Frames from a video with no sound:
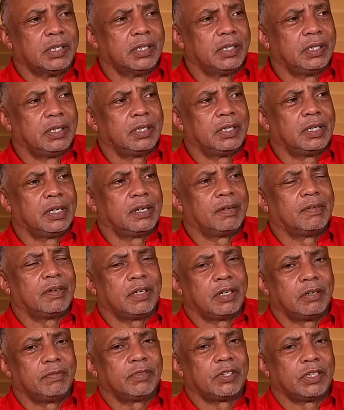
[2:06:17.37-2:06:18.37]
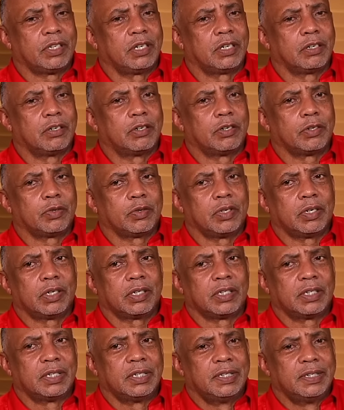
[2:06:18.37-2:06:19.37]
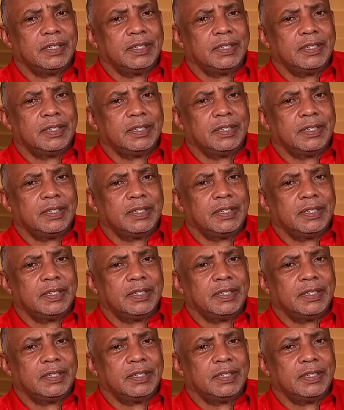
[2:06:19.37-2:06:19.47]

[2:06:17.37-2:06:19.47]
Okay. Yeah, man, him still go to us.